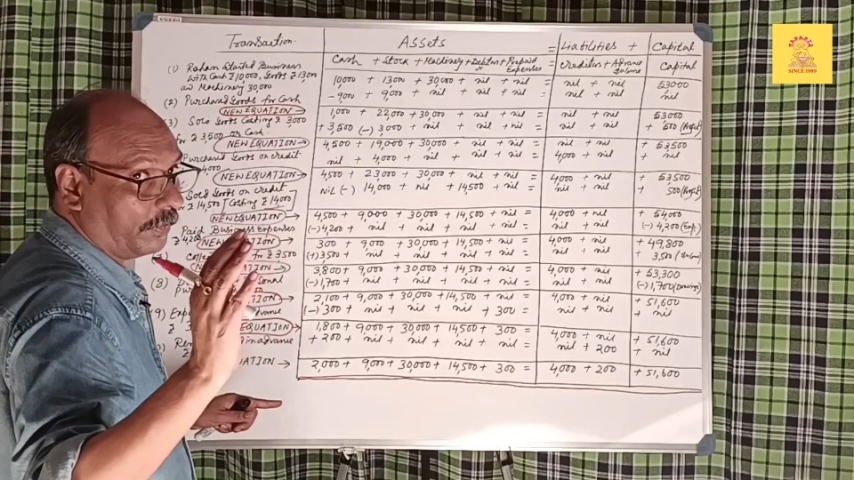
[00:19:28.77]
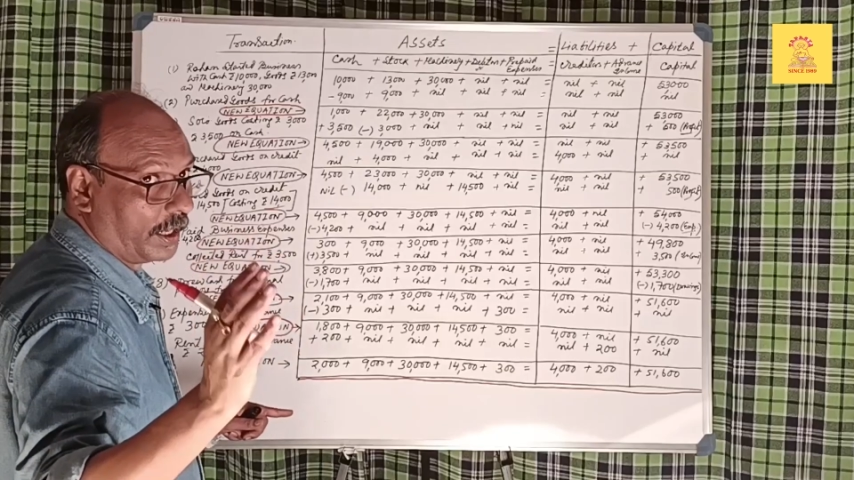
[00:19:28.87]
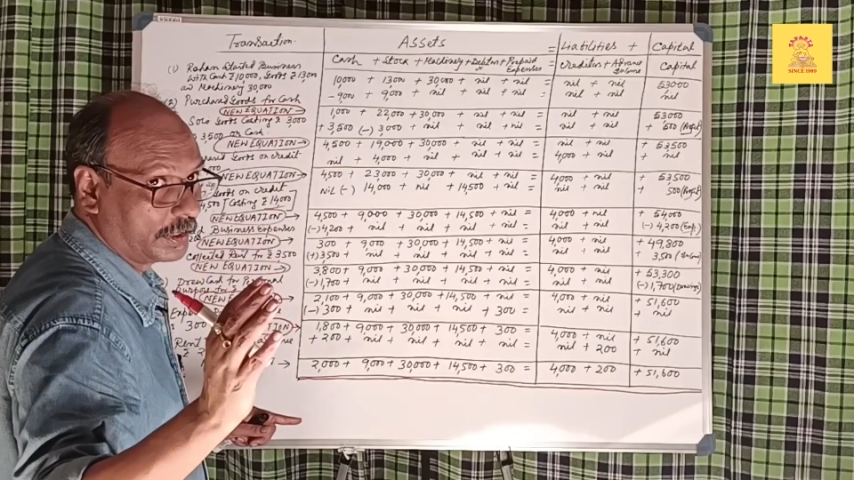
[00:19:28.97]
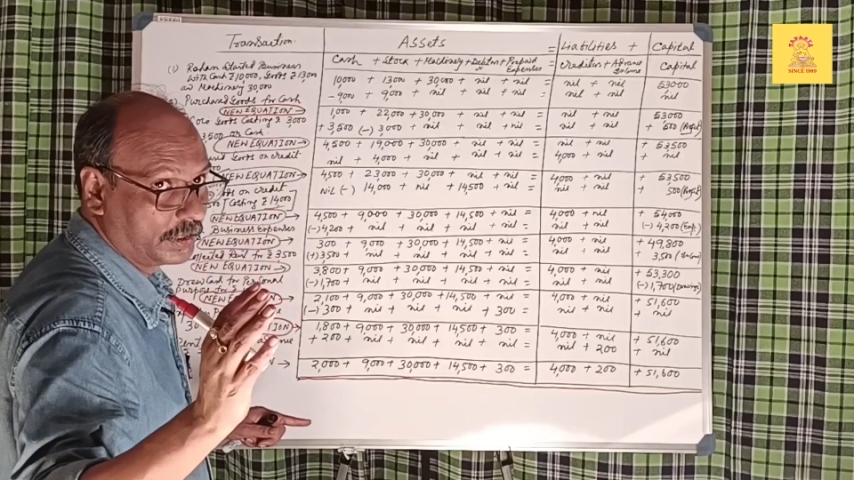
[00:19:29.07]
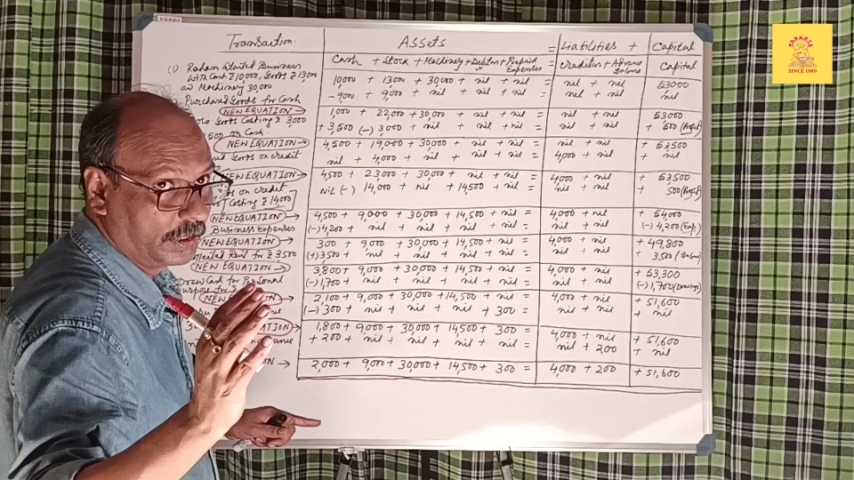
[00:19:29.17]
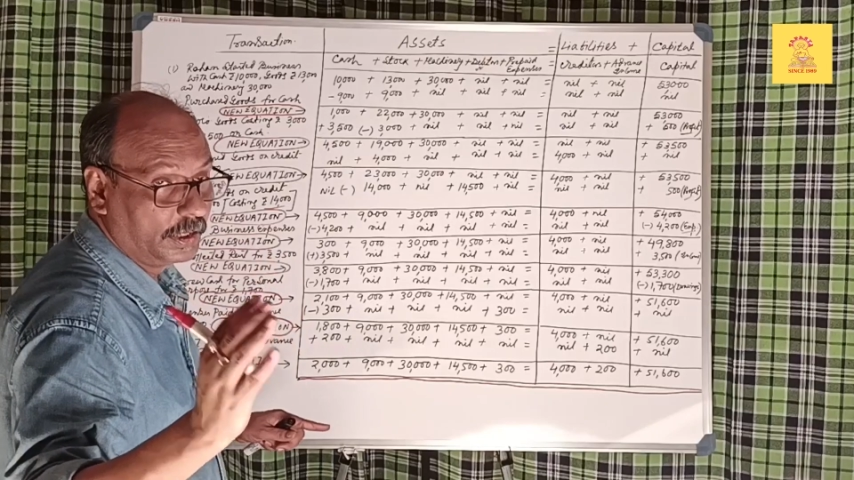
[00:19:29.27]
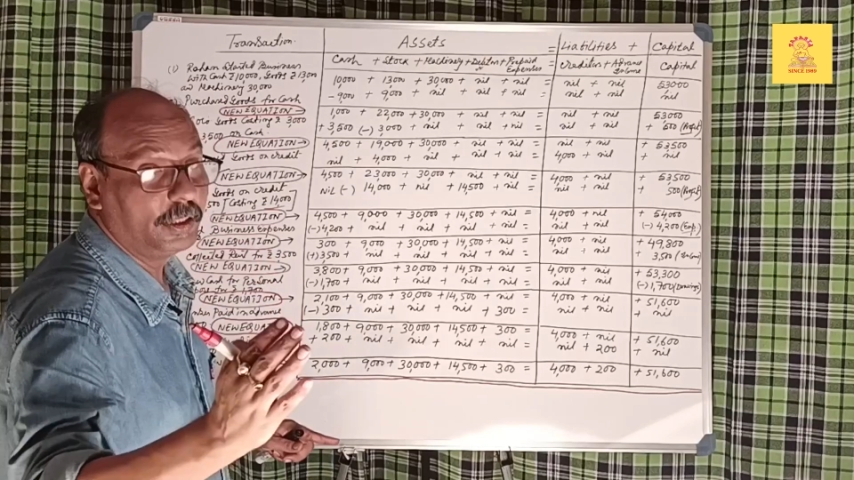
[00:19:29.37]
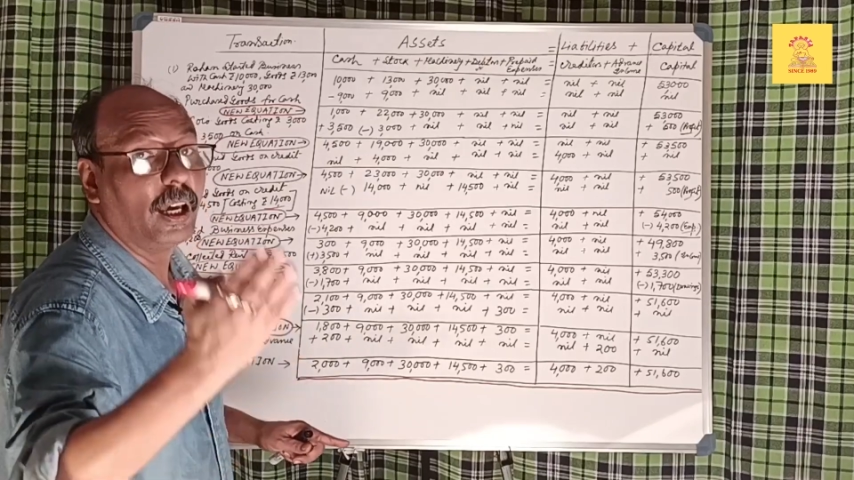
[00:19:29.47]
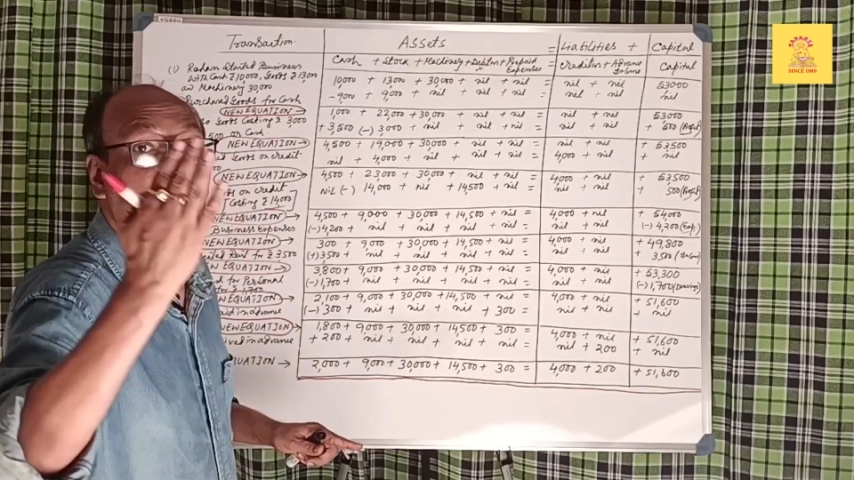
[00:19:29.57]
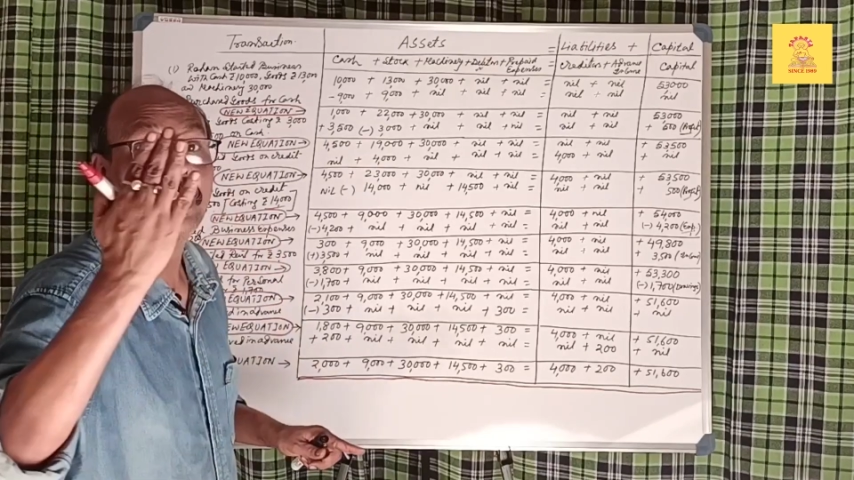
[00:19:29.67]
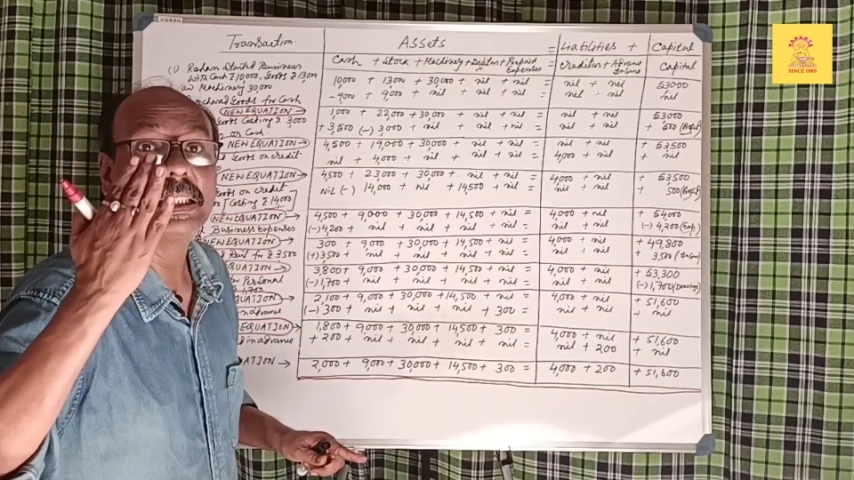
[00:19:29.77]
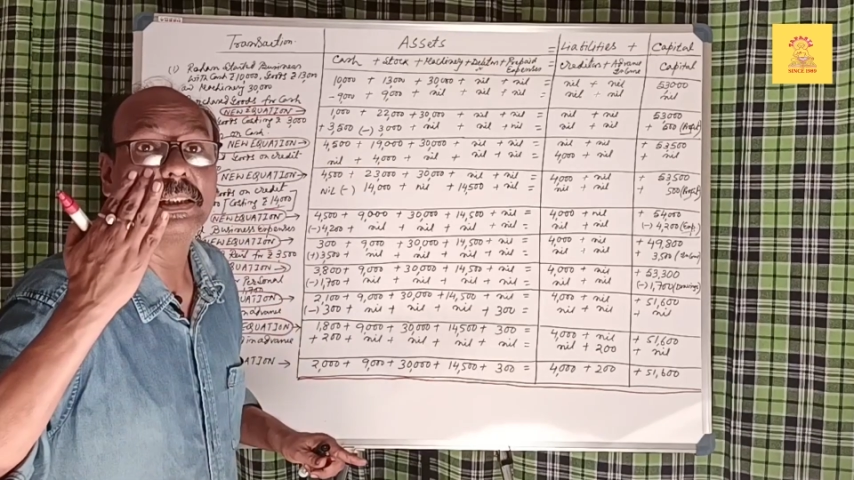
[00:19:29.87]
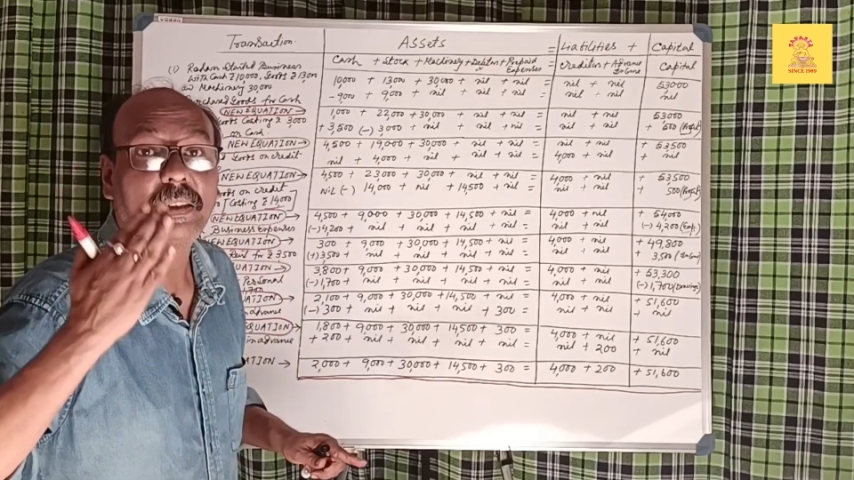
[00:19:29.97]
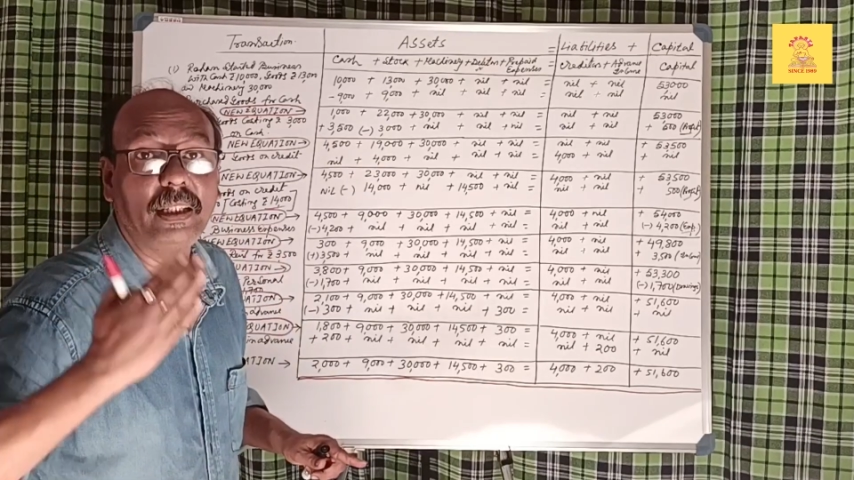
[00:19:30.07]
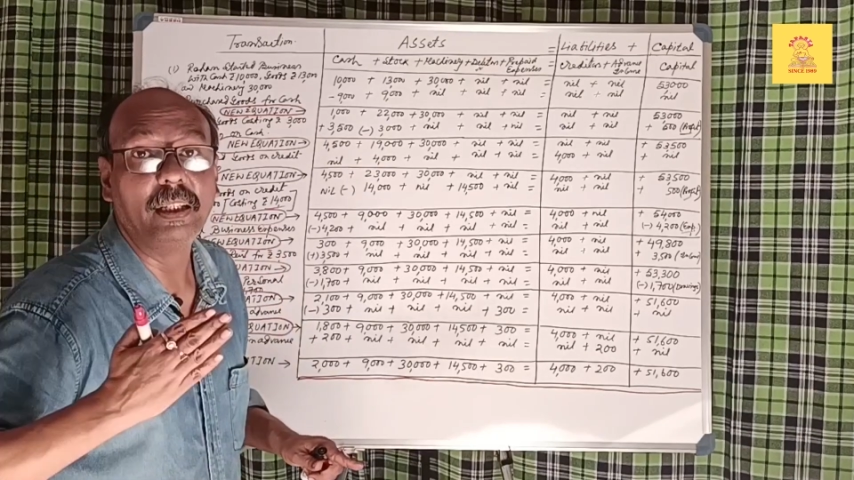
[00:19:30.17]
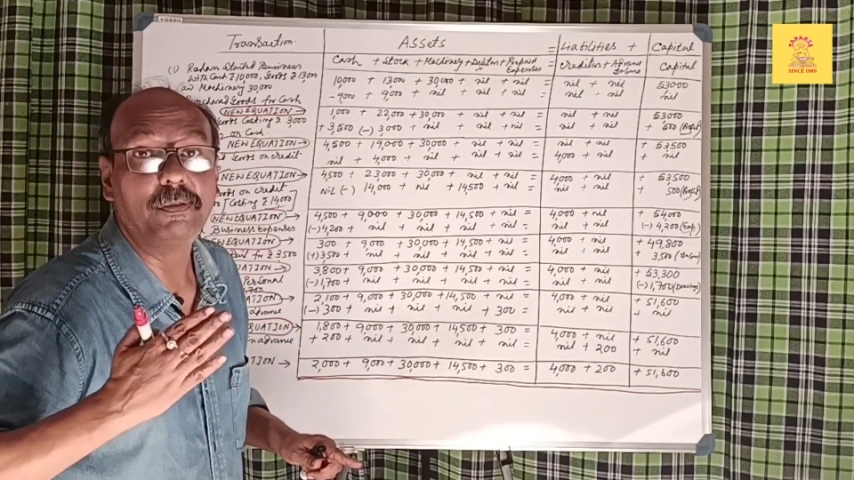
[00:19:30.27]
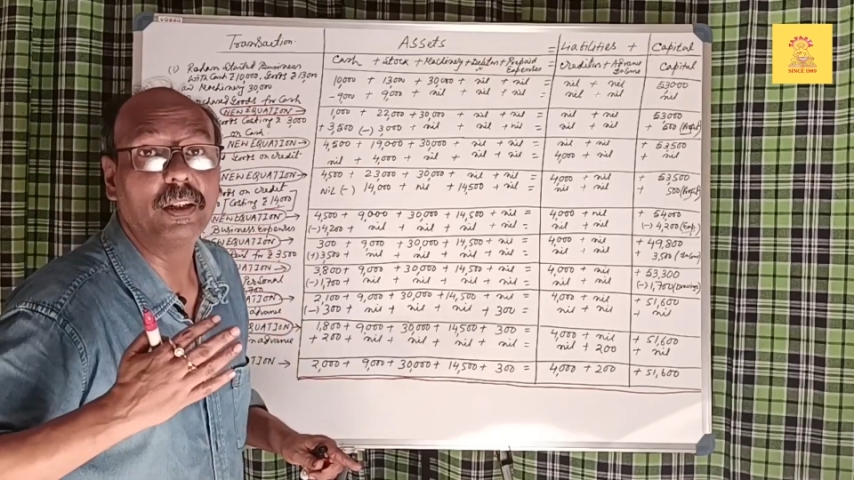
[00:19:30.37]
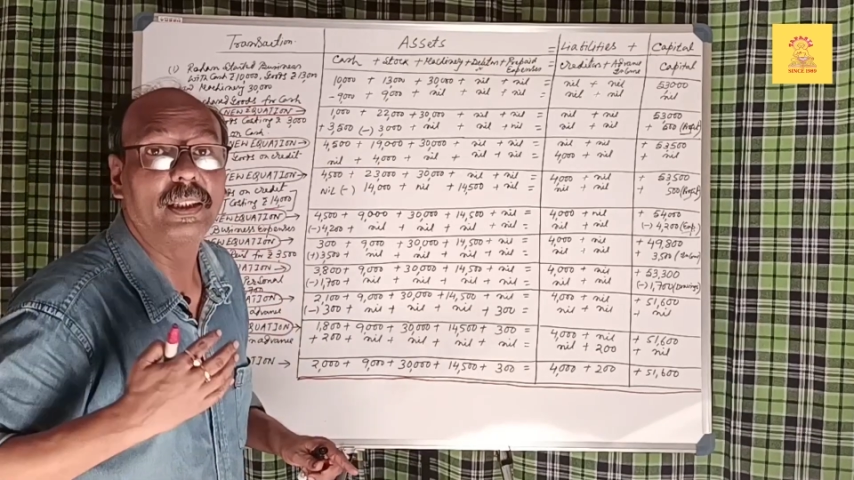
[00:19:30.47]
advance, you have received.